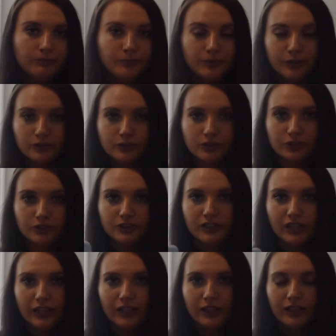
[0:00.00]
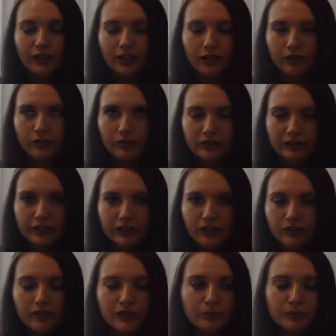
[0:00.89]
Beetlejuice, and I obviously
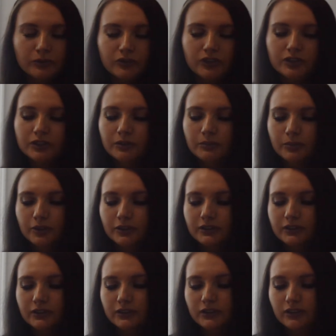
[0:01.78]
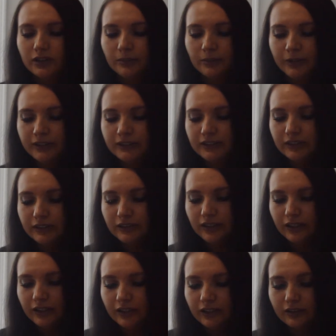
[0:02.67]
love that movie. Tim Burton's
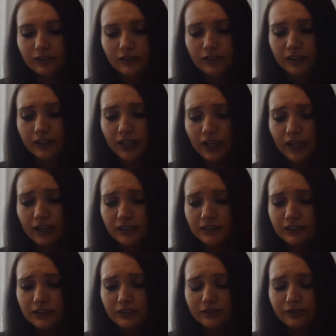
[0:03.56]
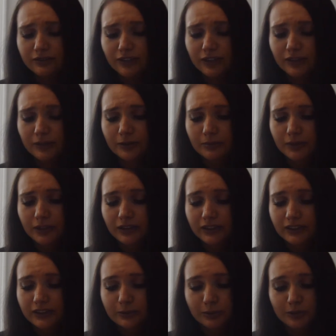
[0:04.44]
amazing, and the cast from
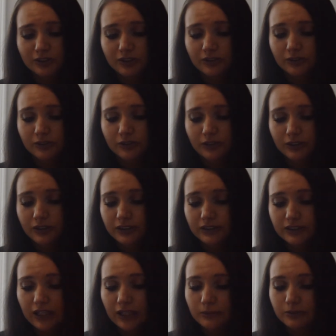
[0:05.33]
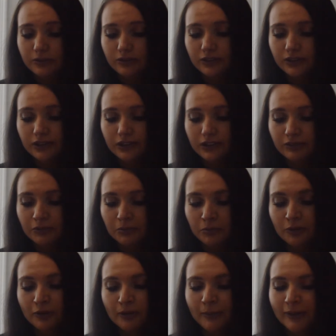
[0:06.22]
this musical is absolutely even
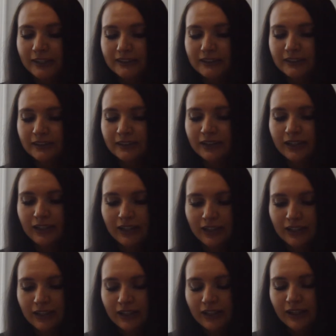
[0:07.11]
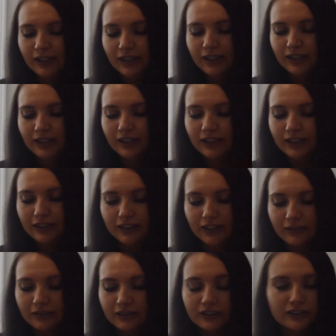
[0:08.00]
more amazing, and I
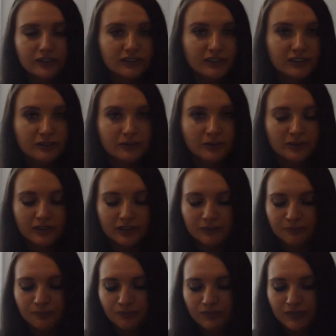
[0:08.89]
can't wait to go see it one day.